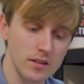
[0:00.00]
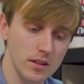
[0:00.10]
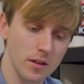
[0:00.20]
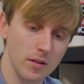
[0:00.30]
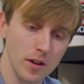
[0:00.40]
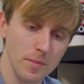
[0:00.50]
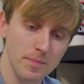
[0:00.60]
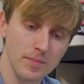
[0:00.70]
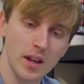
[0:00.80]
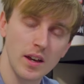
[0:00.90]

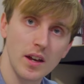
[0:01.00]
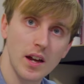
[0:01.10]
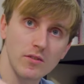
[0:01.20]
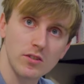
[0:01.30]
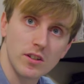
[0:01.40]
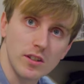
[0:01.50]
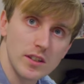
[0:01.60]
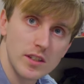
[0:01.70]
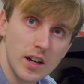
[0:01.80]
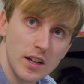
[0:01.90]
So I've just got
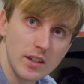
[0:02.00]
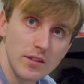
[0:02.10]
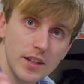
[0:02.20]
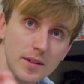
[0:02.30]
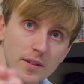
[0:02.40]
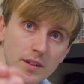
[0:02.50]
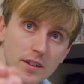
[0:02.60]
this tie unit,